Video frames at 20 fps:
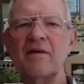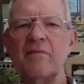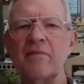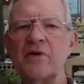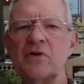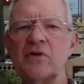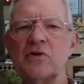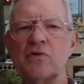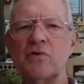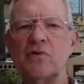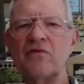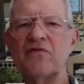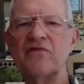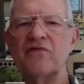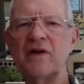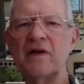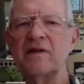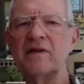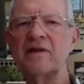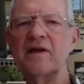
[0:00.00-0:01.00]
mutual
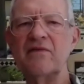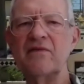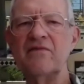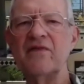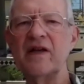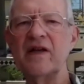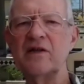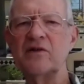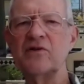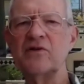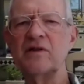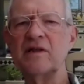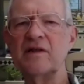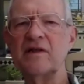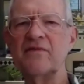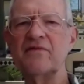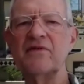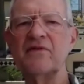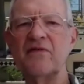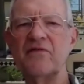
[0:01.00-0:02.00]
fund convention
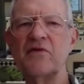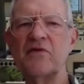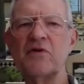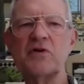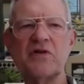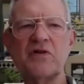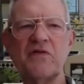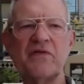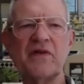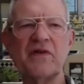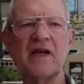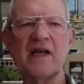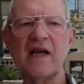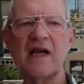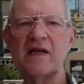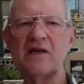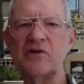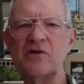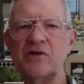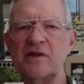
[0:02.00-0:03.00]
of
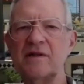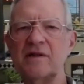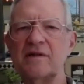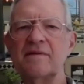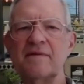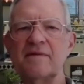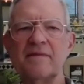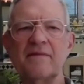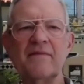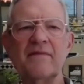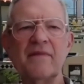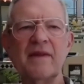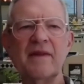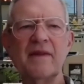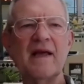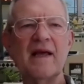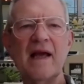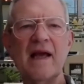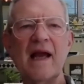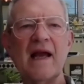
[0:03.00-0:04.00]
diversification
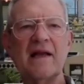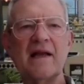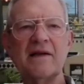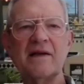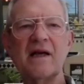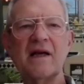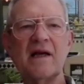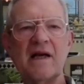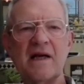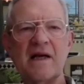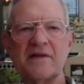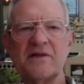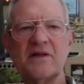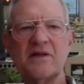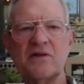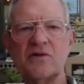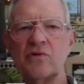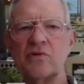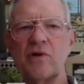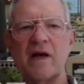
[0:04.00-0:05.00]
and to
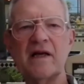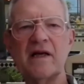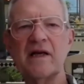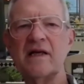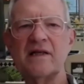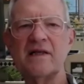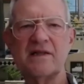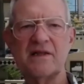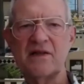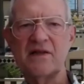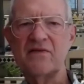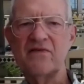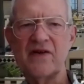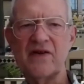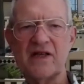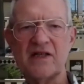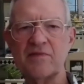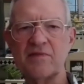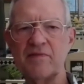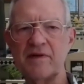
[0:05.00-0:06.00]
concentrate his
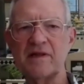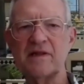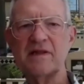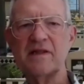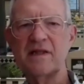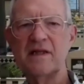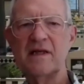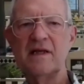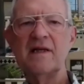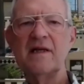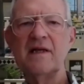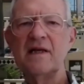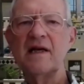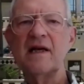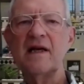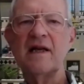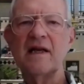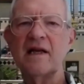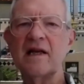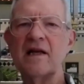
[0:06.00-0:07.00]
investments
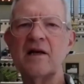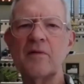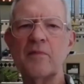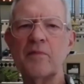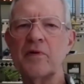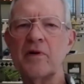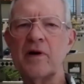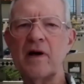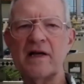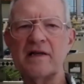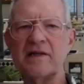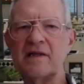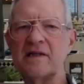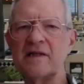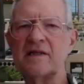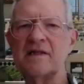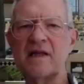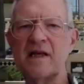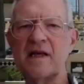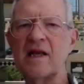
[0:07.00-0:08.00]
in
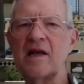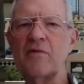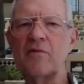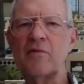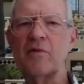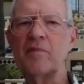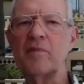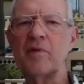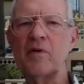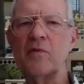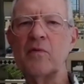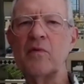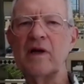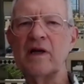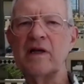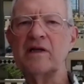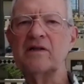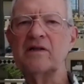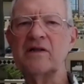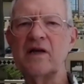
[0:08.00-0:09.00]
enterprises that he would be
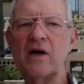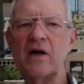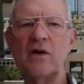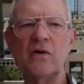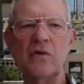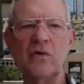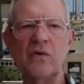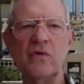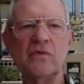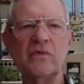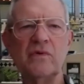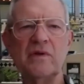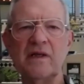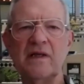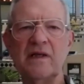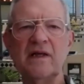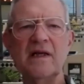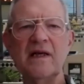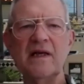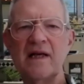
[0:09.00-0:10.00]
willing to own
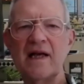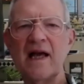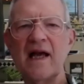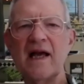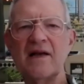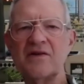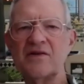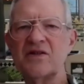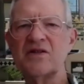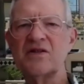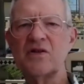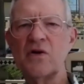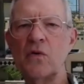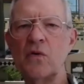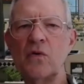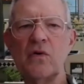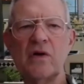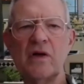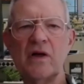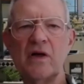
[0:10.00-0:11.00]
as
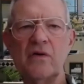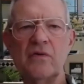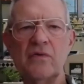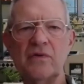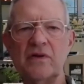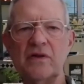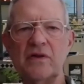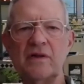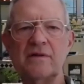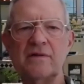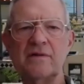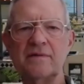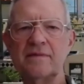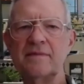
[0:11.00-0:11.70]
sole owner.